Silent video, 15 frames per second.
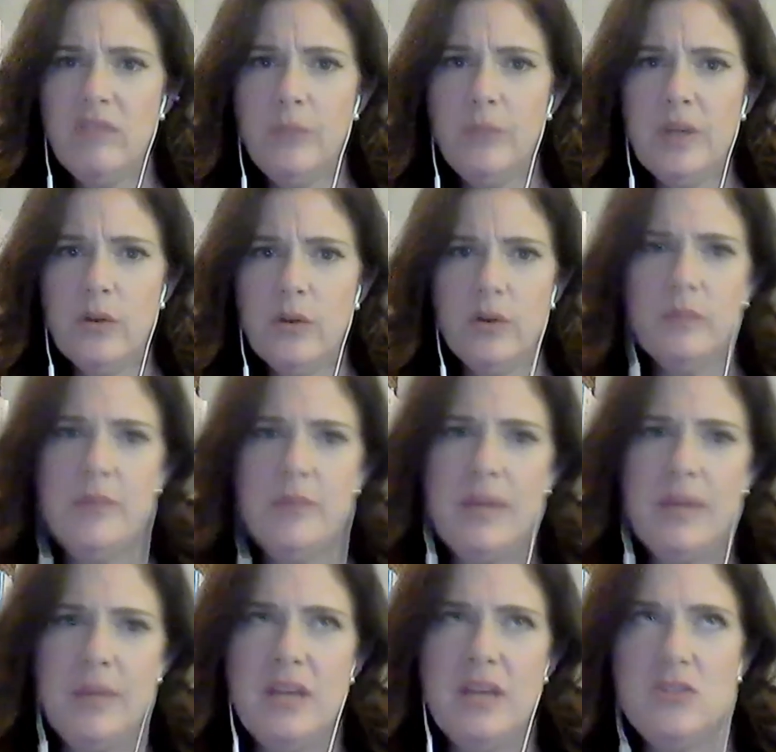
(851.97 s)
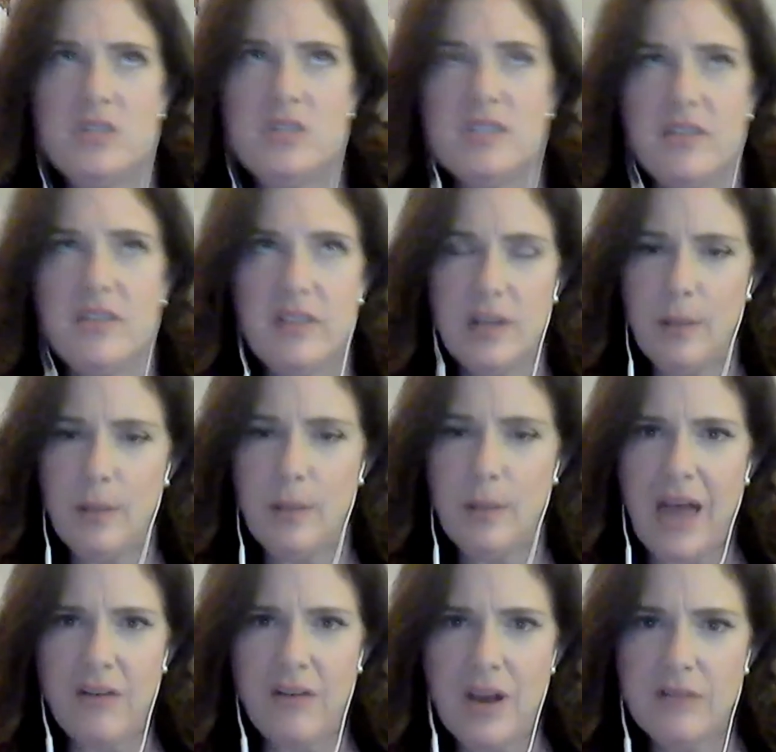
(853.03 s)
we could maybe just give a little
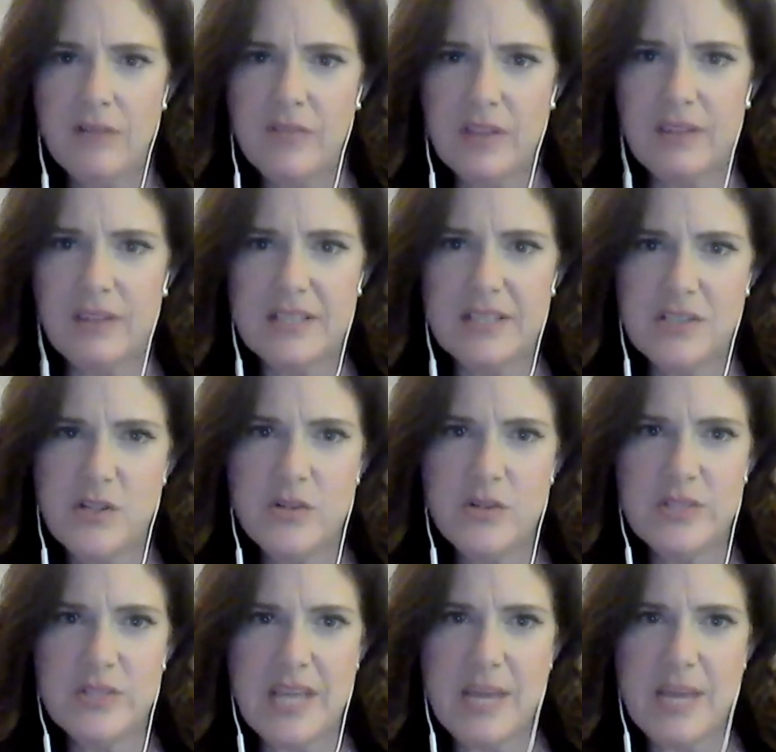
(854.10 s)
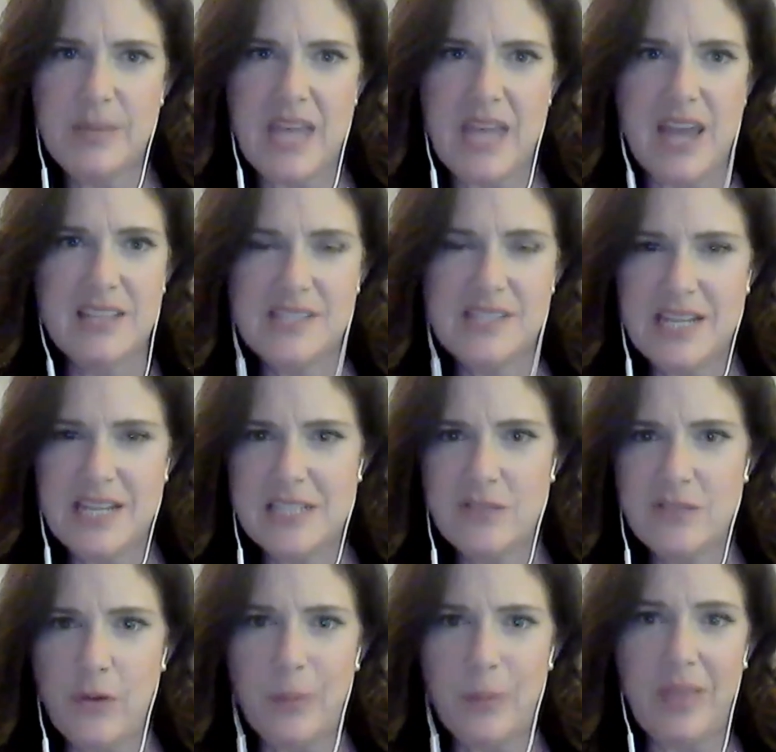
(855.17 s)
background for the listeners. ABA stands
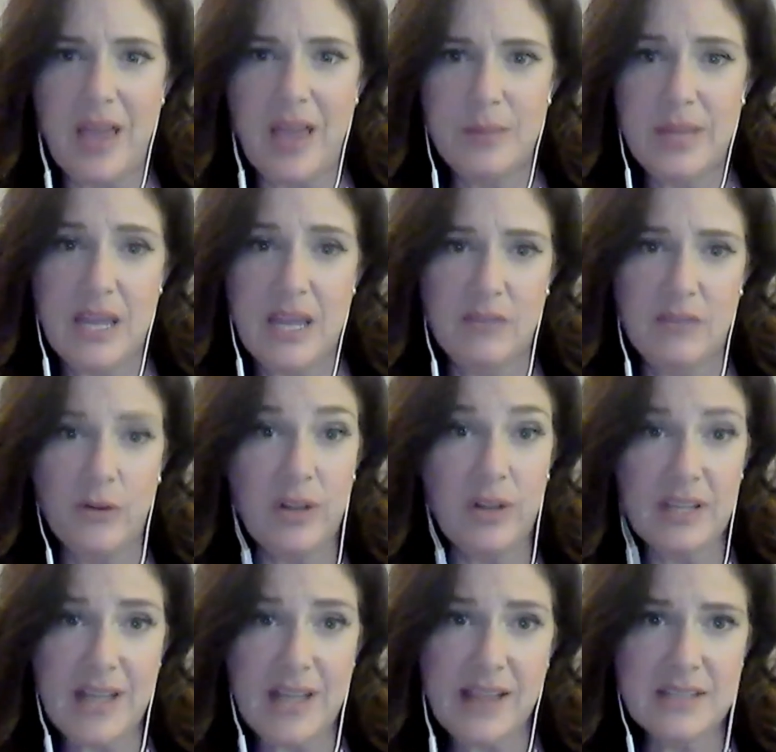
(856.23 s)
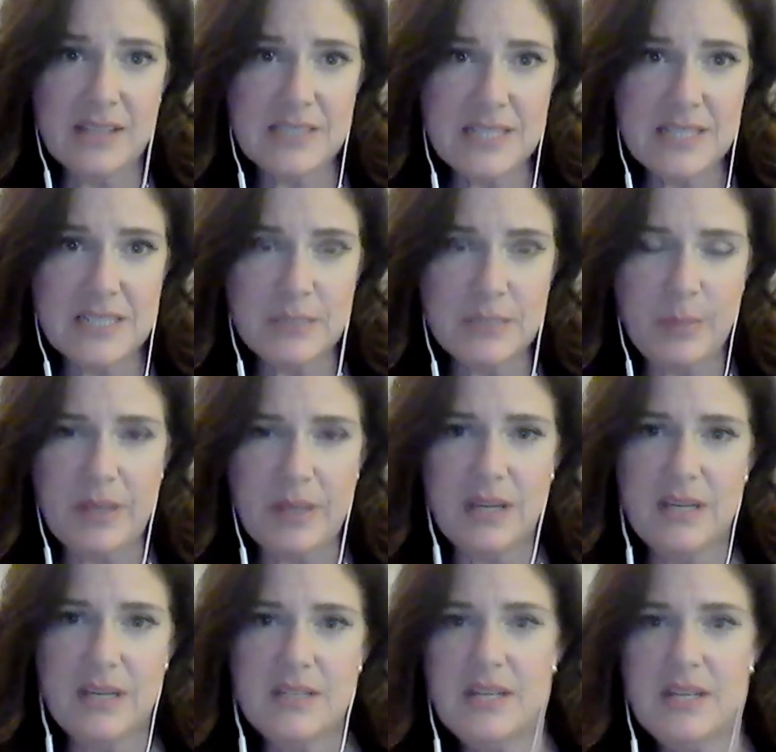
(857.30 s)
for Applied Behavioral Analysis, but
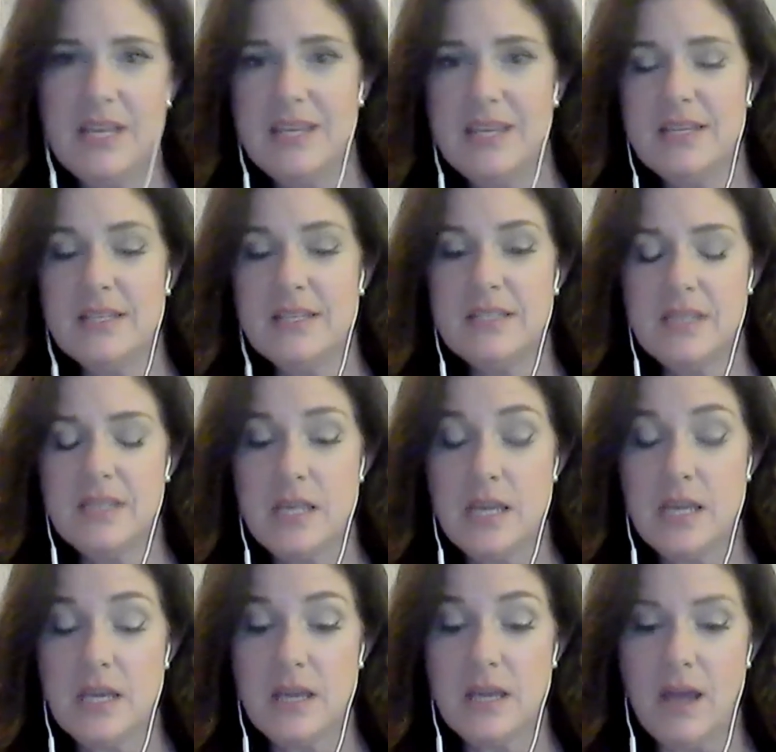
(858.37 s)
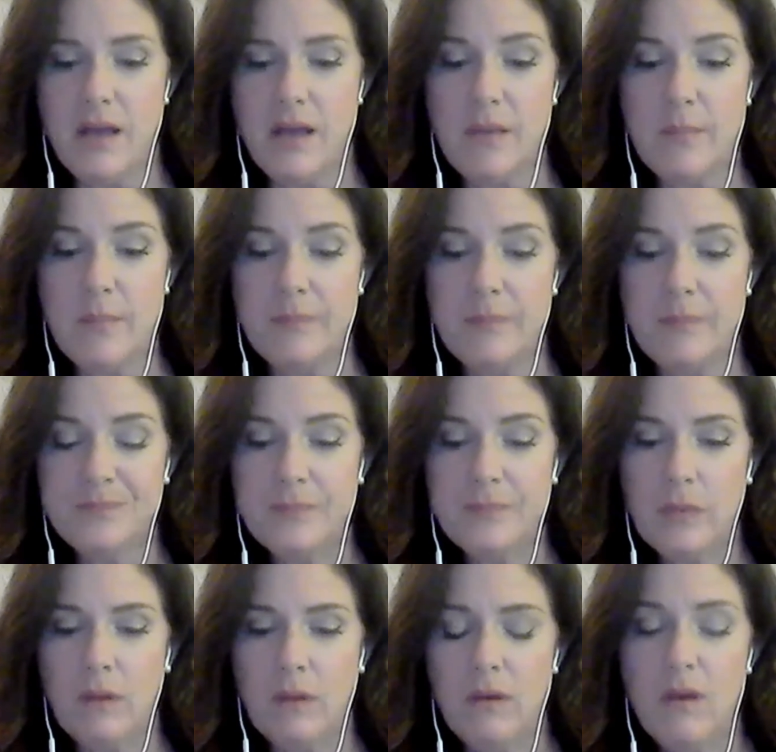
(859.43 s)
it is the
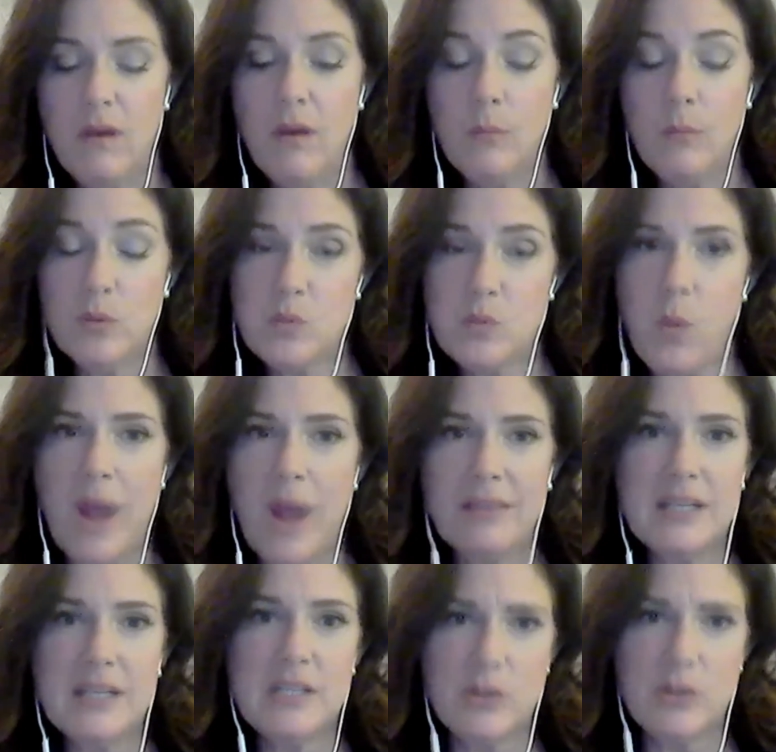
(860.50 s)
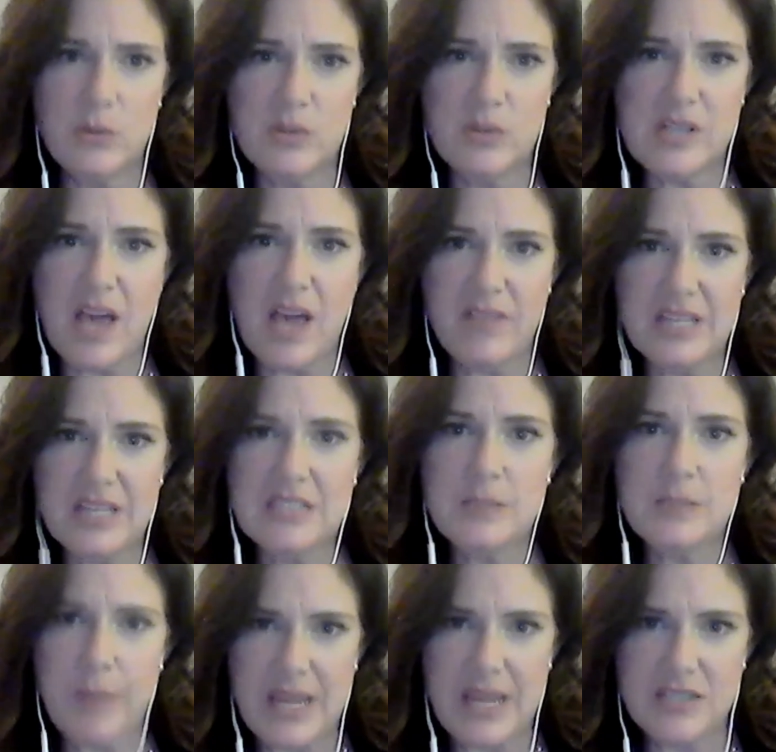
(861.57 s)
most widely used
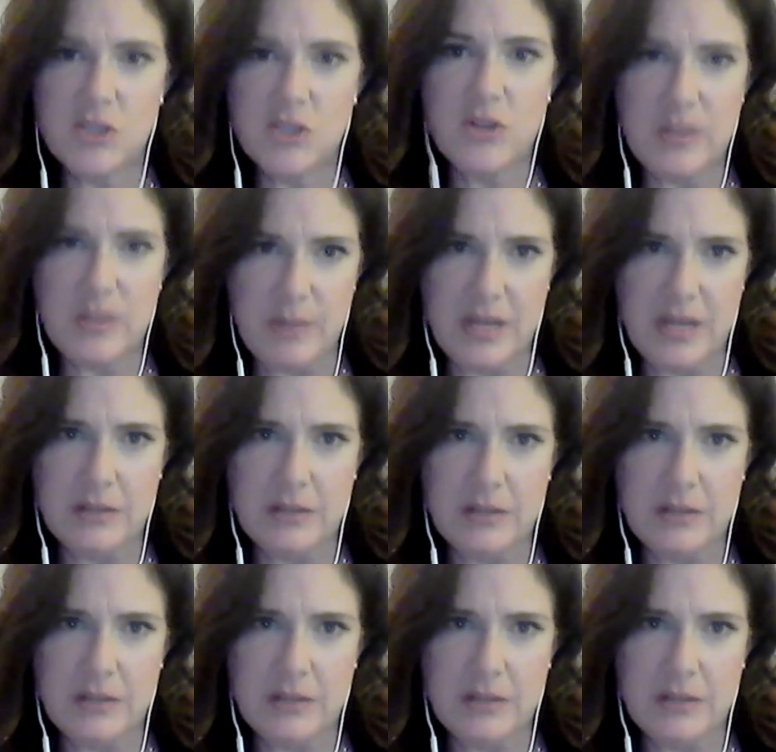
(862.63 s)
evidence-based treatment